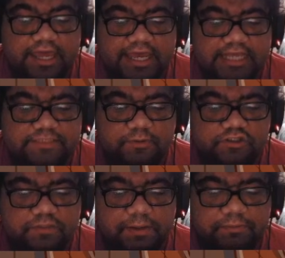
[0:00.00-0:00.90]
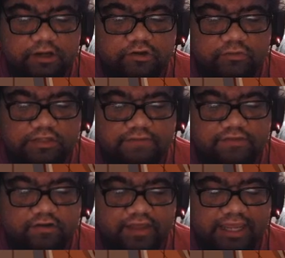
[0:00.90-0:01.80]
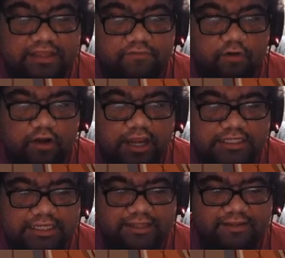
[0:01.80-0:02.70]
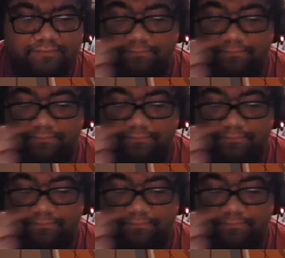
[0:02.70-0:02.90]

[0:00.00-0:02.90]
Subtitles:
It's mostly people that don't live there that get the wrong idea.